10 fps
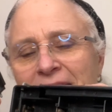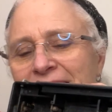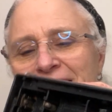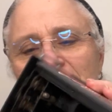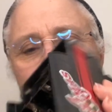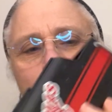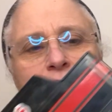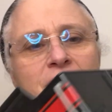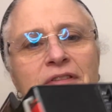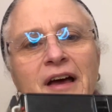I didn't
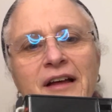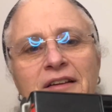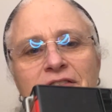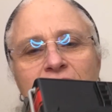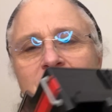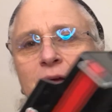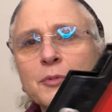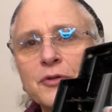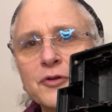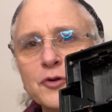notice that until I
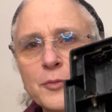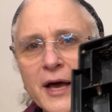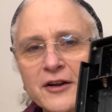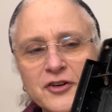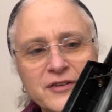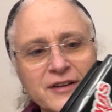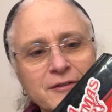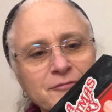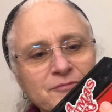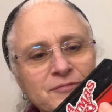put the new batteries in.